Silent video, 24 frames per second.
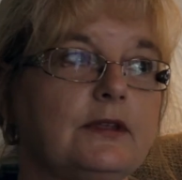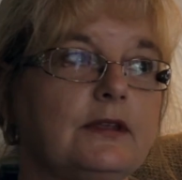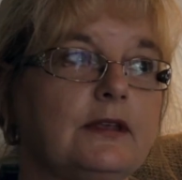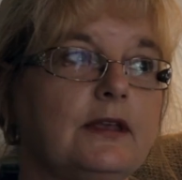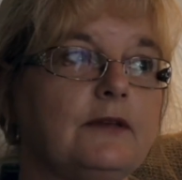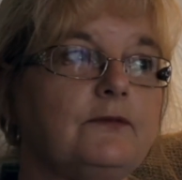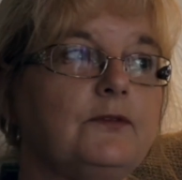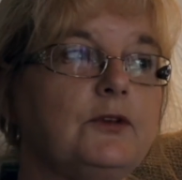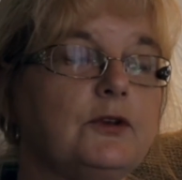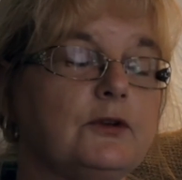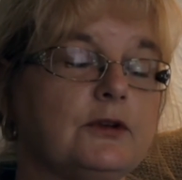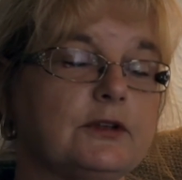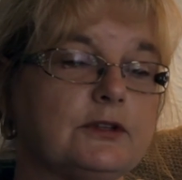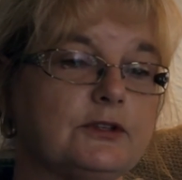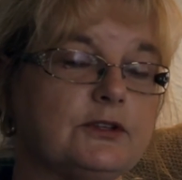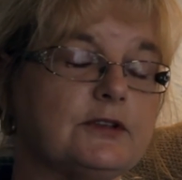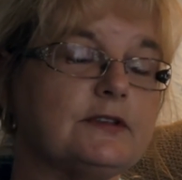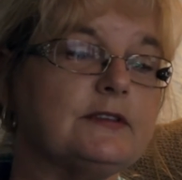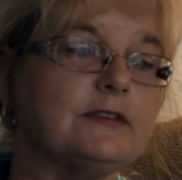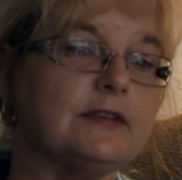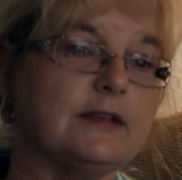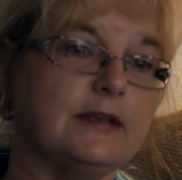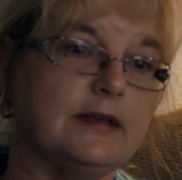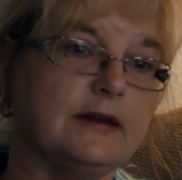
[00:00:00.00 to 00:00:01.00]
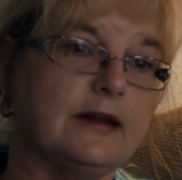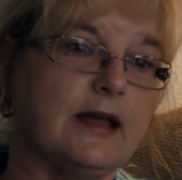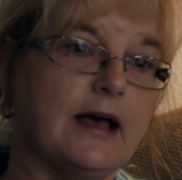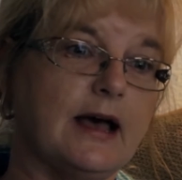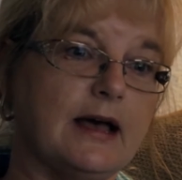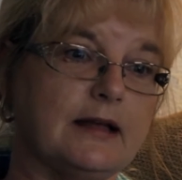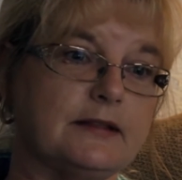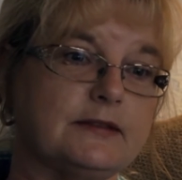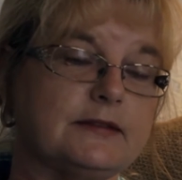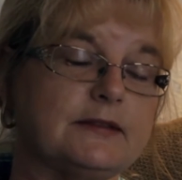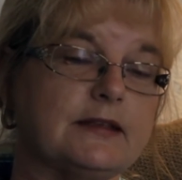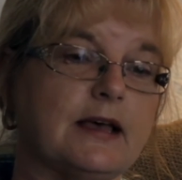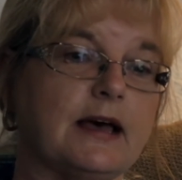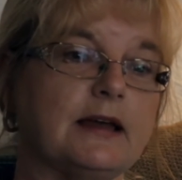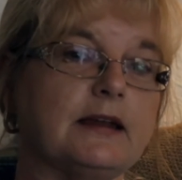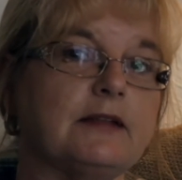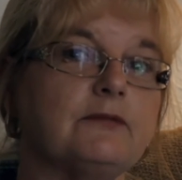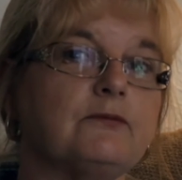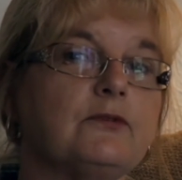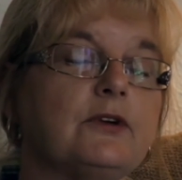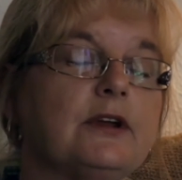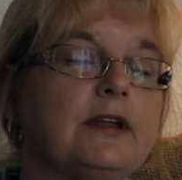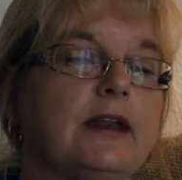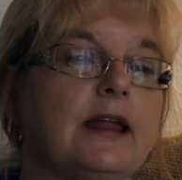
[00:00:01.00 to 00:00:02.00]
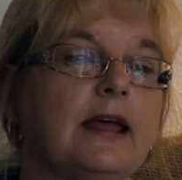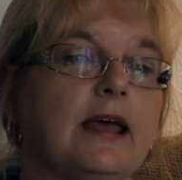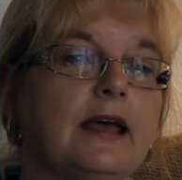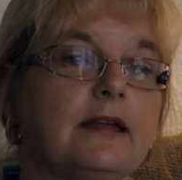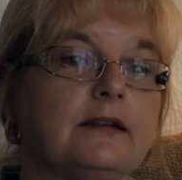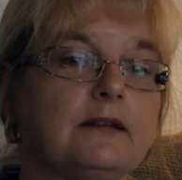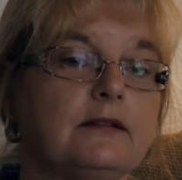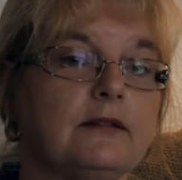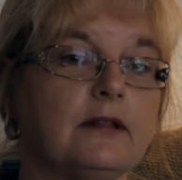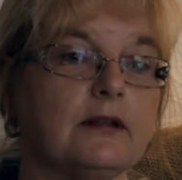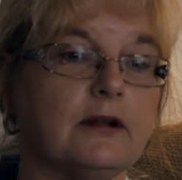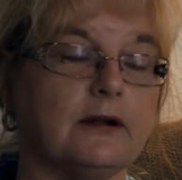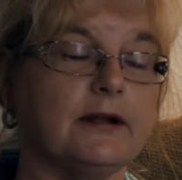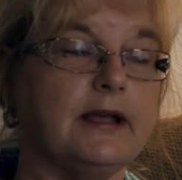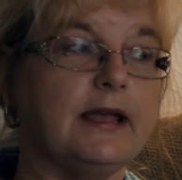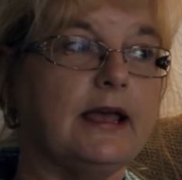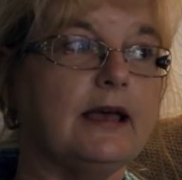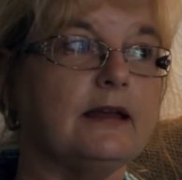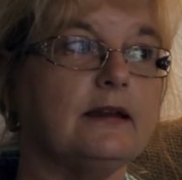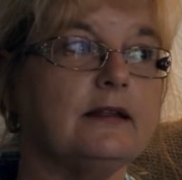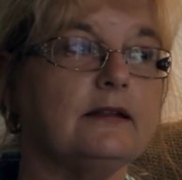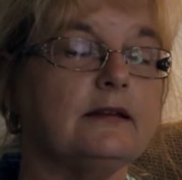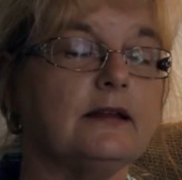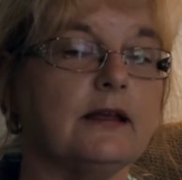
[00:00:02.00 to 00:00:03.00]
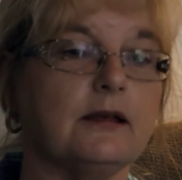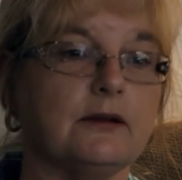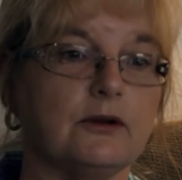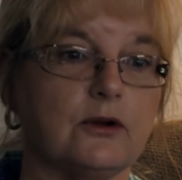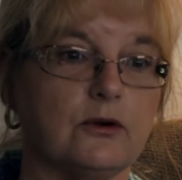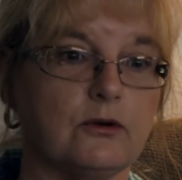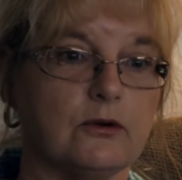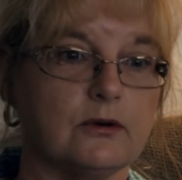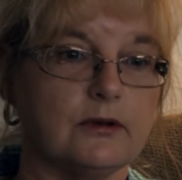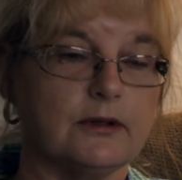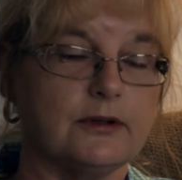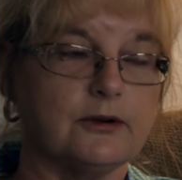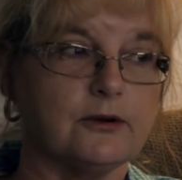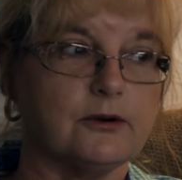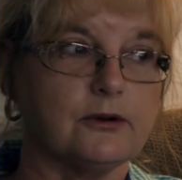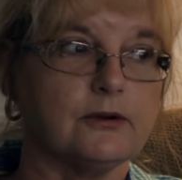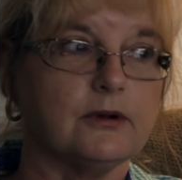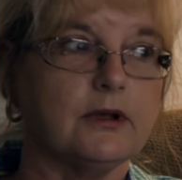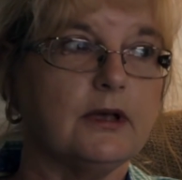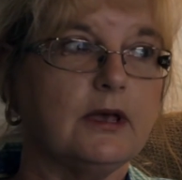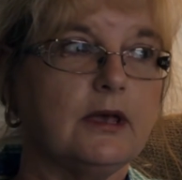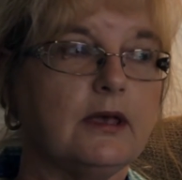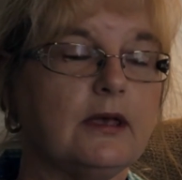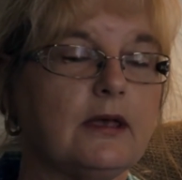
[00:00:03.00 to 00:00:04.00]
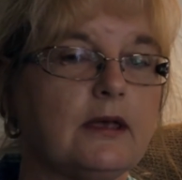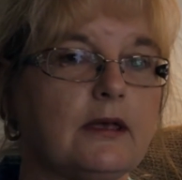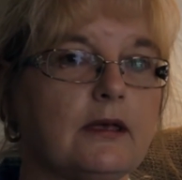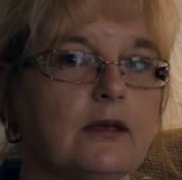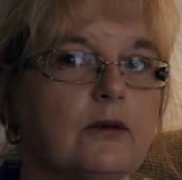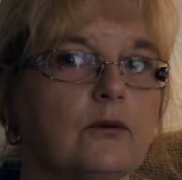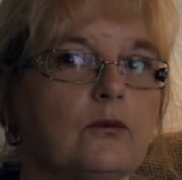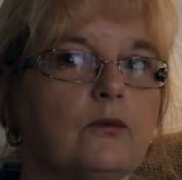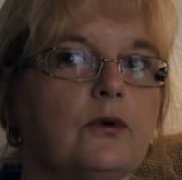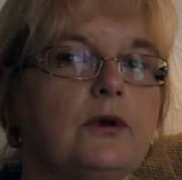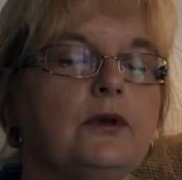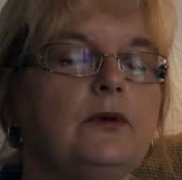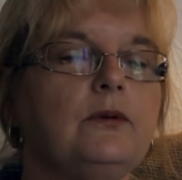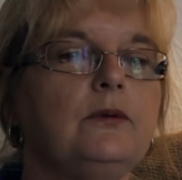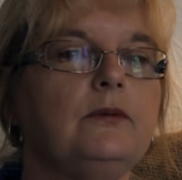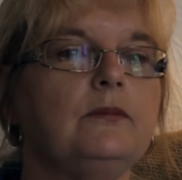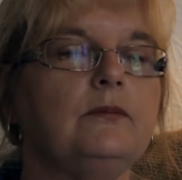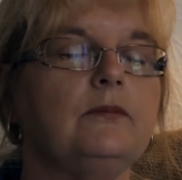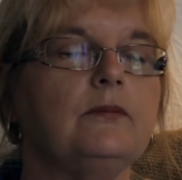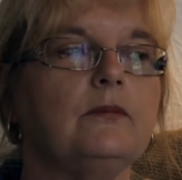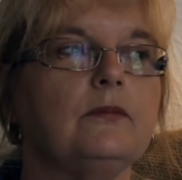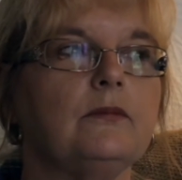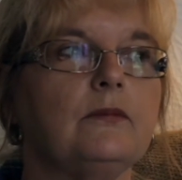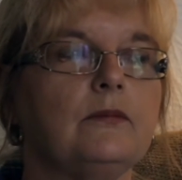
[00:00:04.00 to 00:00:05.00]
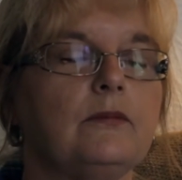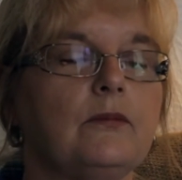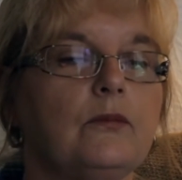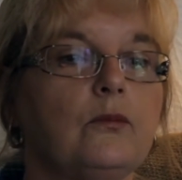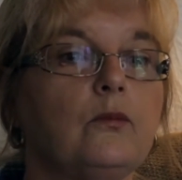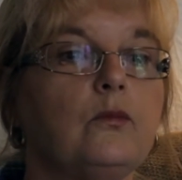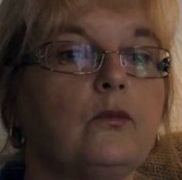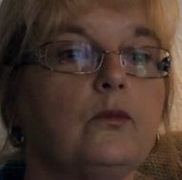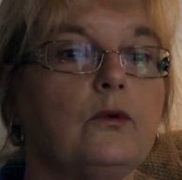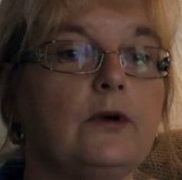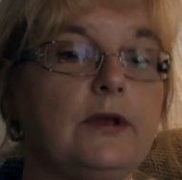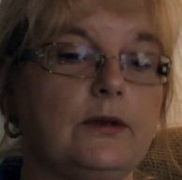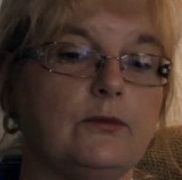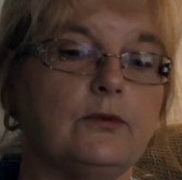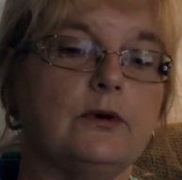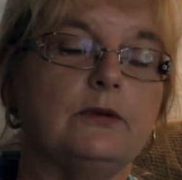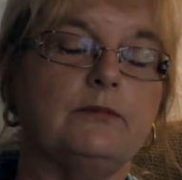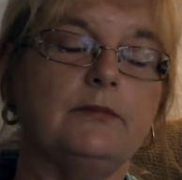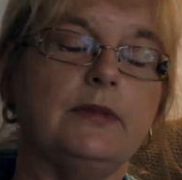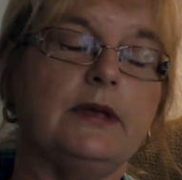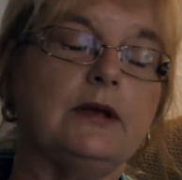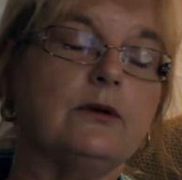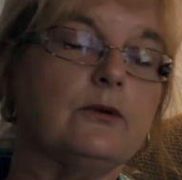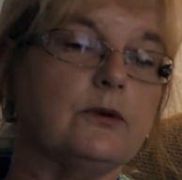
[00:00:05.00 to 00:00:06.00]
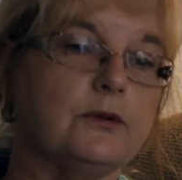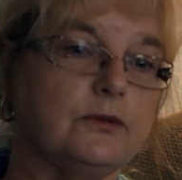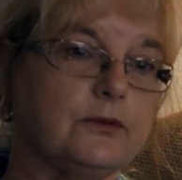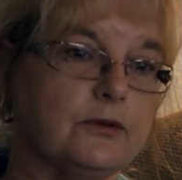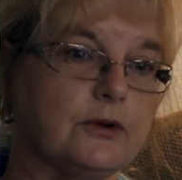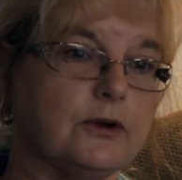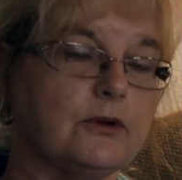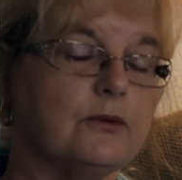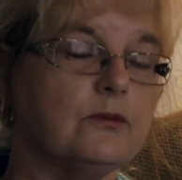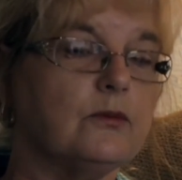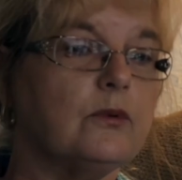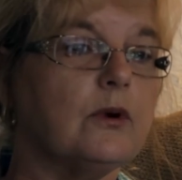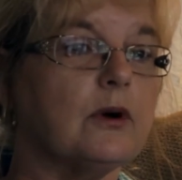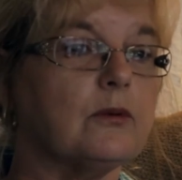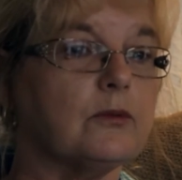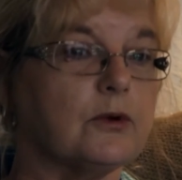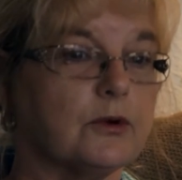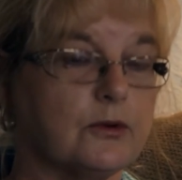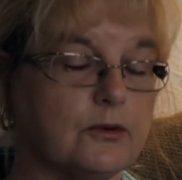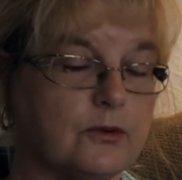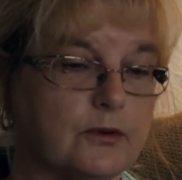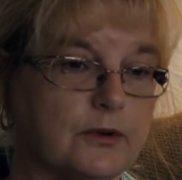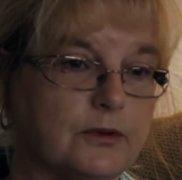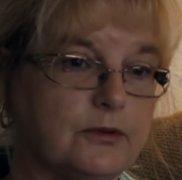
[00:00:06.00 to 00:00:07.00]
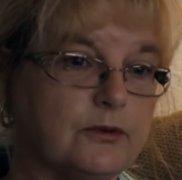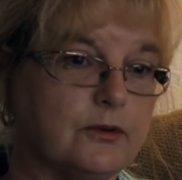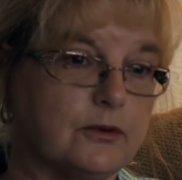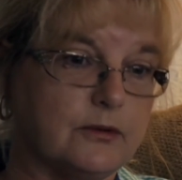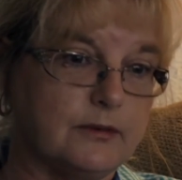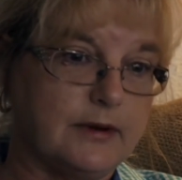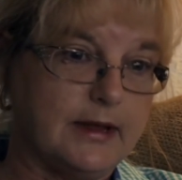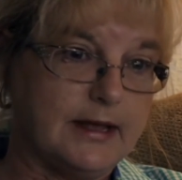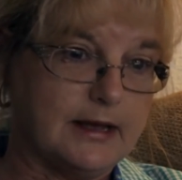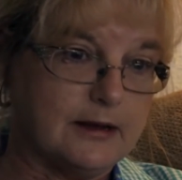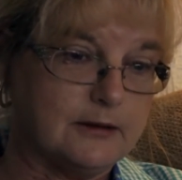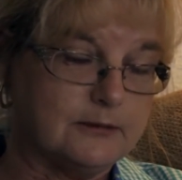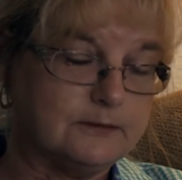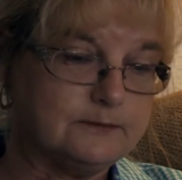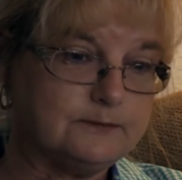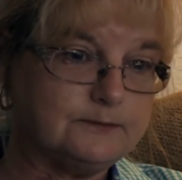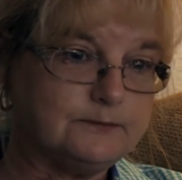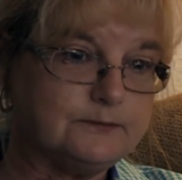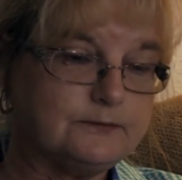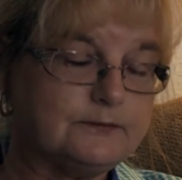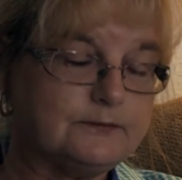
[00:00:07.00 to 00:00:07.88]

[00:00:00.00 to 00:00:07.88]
If you could just see in hindsight, if we had Larry had it done earlier, we wouldn't be going through what we're going through now.